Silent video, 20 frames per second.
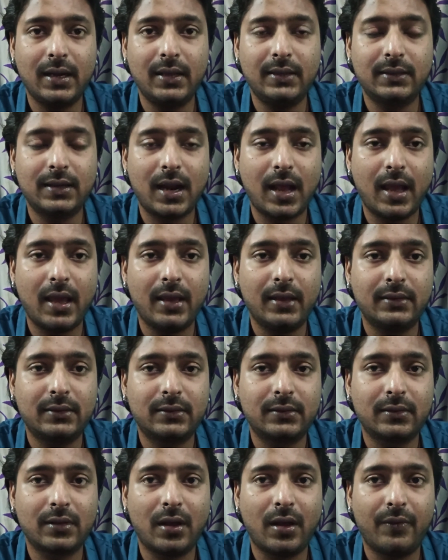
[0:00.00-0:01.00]

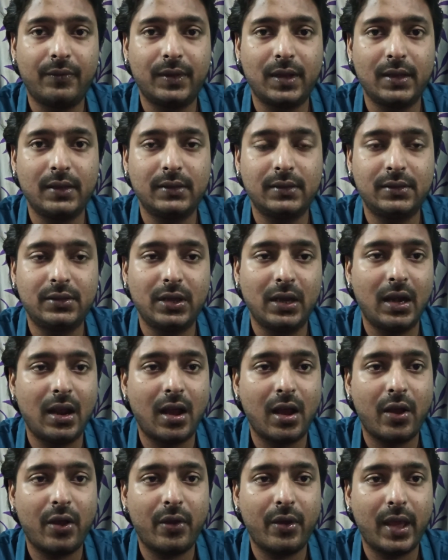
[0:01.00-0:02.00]
dislikes of these
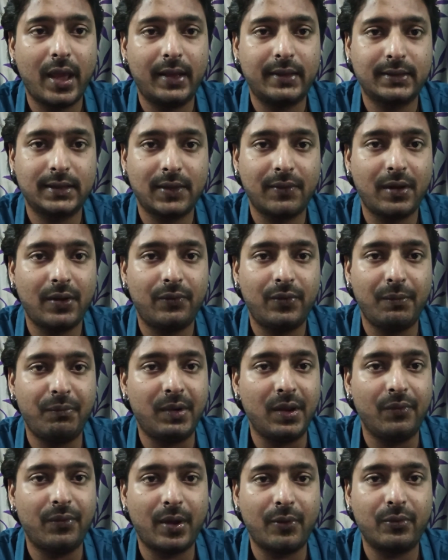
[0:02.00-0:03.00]
Jinhao
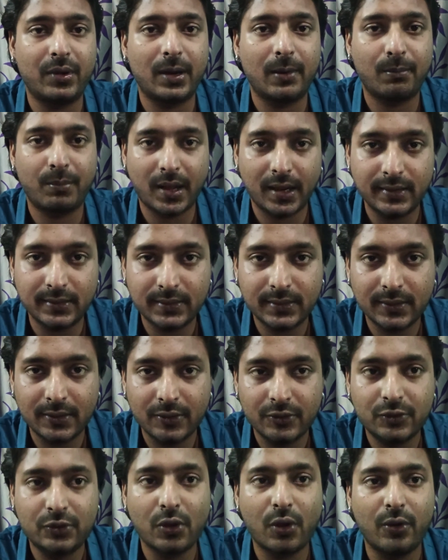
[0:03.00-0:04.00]
X750 fountain pens.
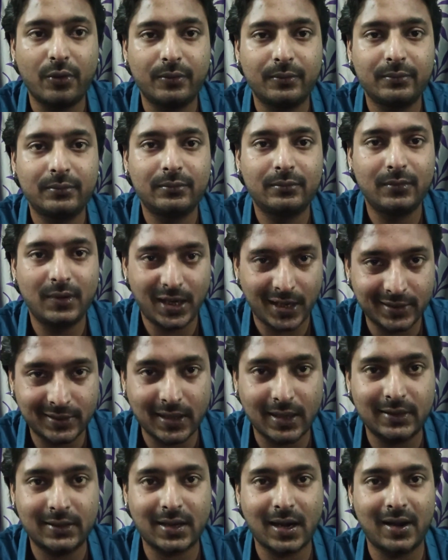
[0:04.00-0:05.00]
So let's
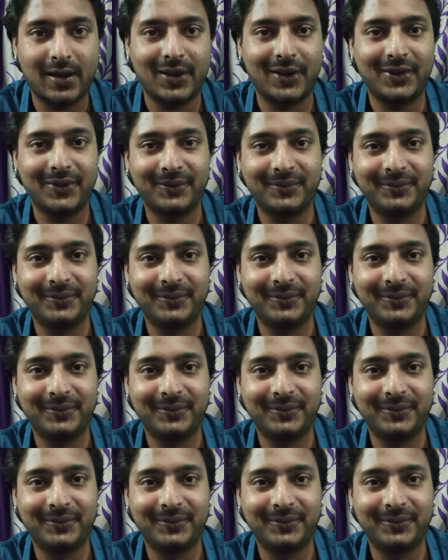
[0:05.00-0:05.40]
get started.